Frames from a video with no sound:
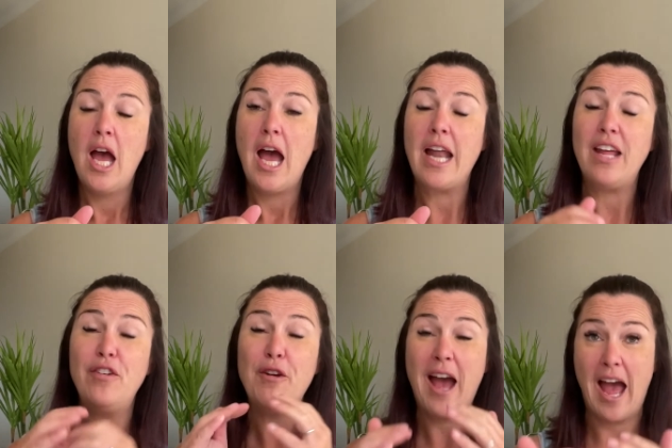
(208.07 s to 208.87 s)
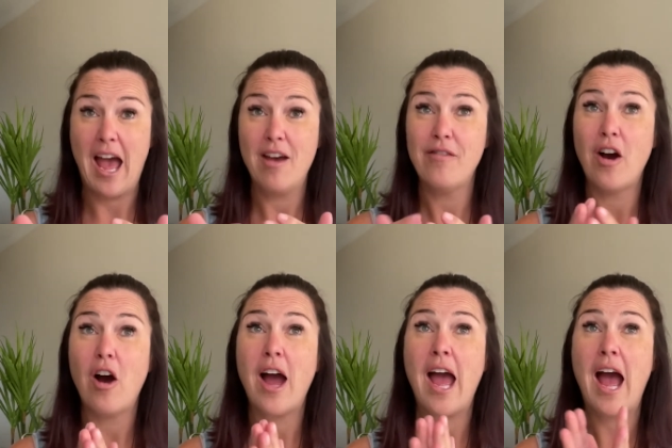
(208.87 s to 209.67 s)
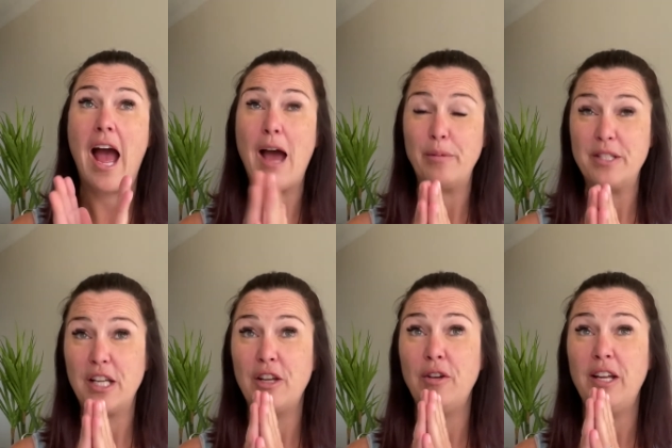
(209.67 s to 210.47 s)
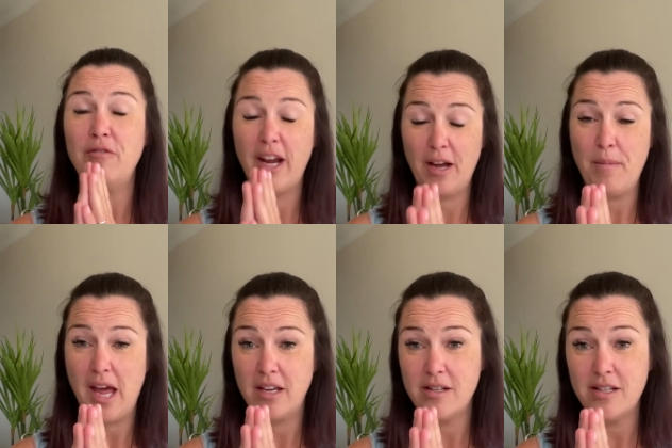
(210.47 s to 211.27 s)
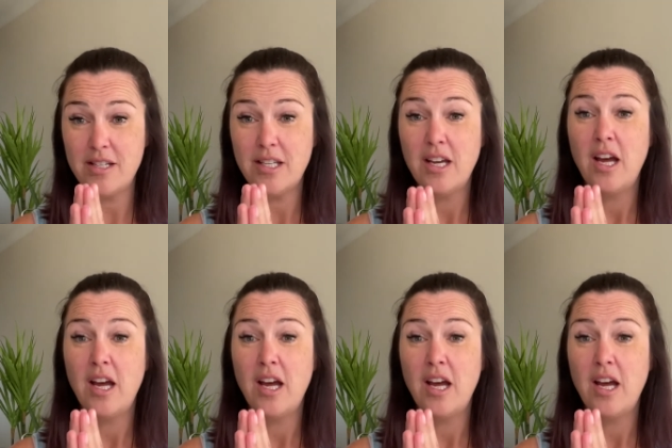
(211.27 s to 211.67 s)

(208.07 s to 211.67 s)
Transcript: And if you have, I absolutely recommend